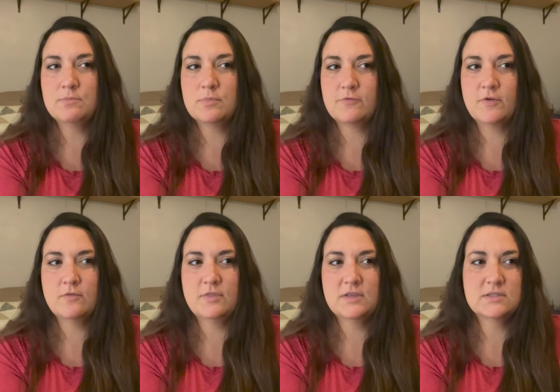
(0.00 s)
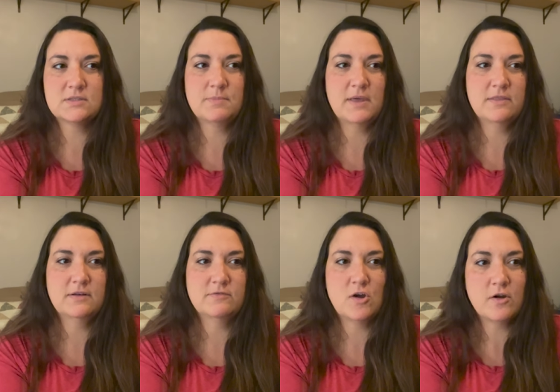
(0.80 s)
prefer this method
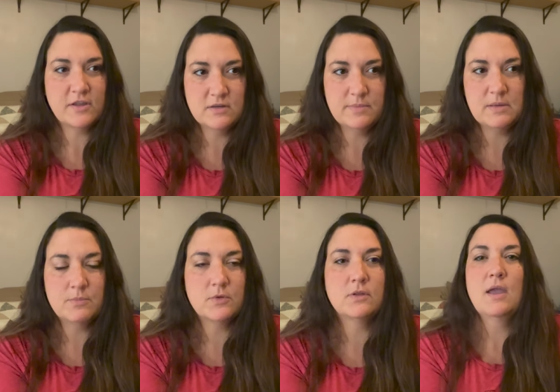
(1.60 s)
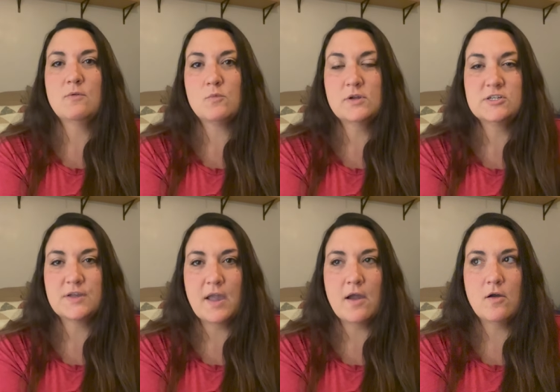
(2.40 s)
of talking to people and
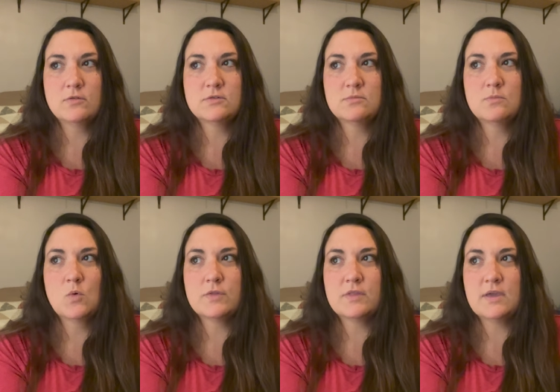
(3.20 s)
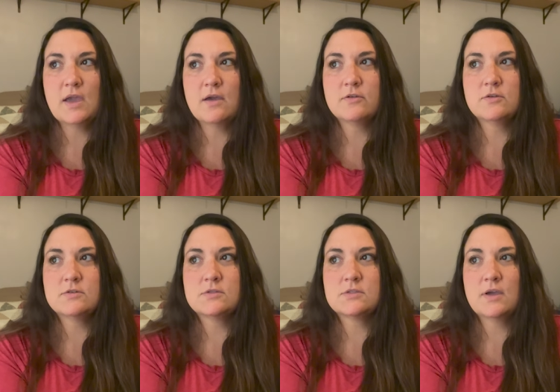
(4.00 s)
reaching out more than the
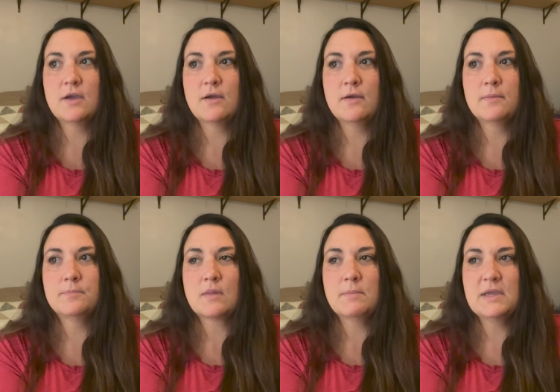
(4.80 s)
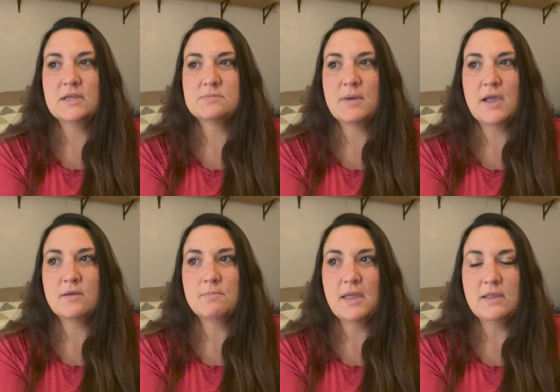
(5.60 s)
others um, because my
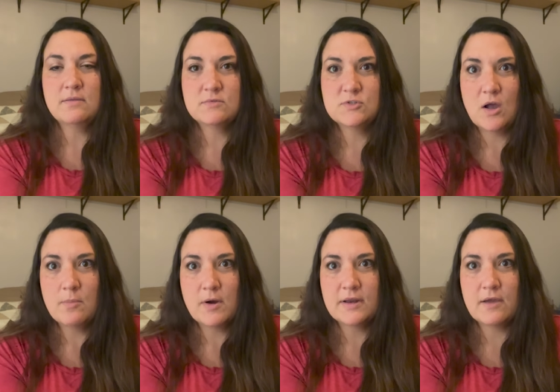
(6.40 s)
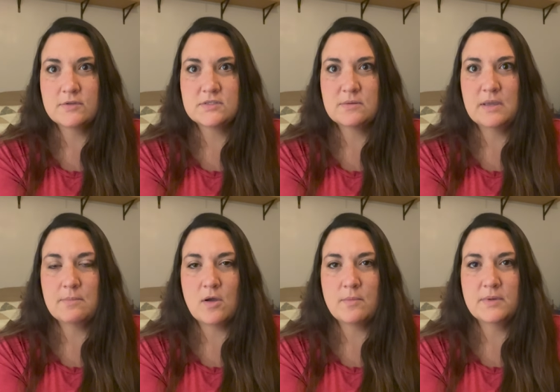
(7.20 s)
main job right now is to be a
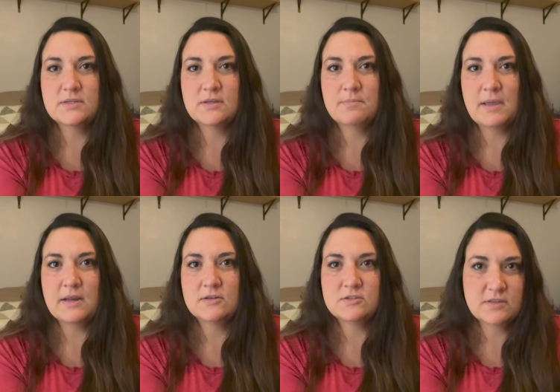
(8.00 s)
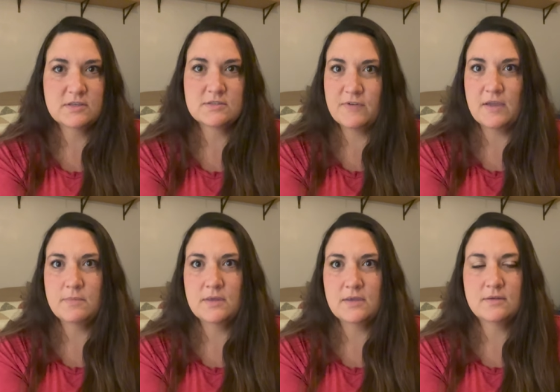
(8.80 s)
mom and to manage this
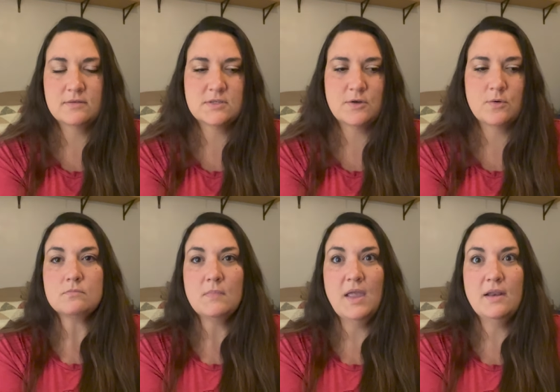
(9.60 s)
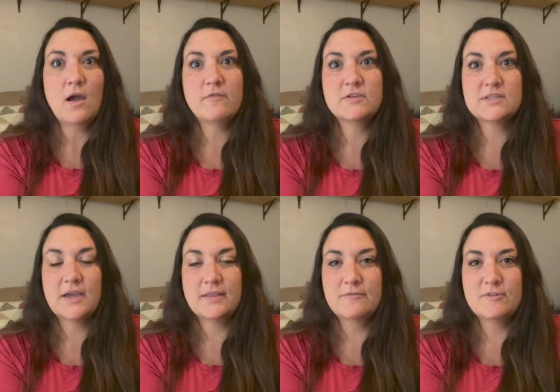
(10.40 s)
family. So, and obviously I
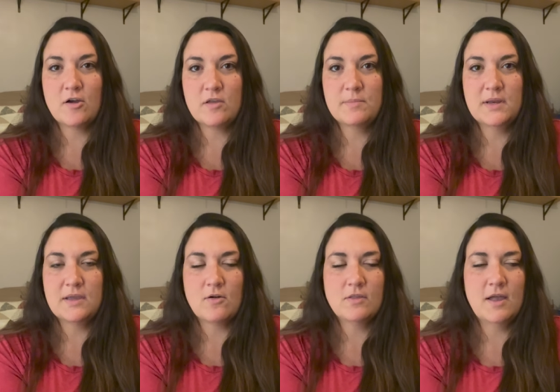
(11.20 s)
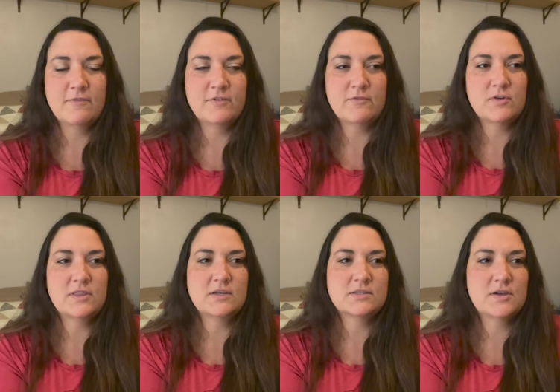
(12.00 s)
love documenting our life and
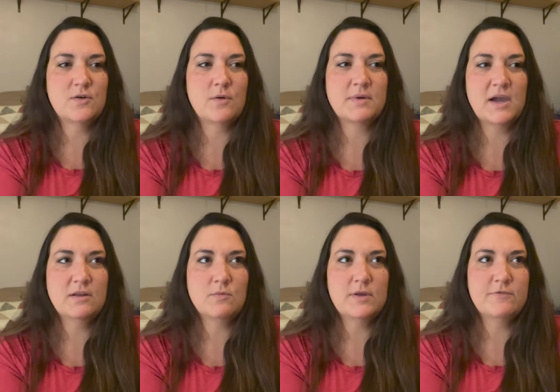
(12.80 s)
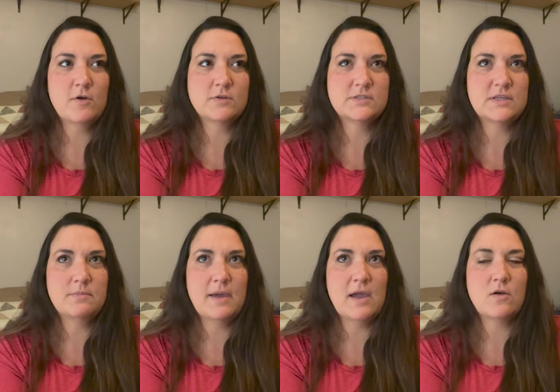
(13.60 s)
everything. So I'm kind of refocusing
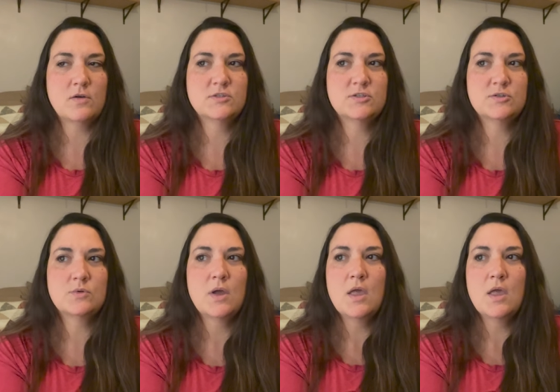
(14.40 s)
back onto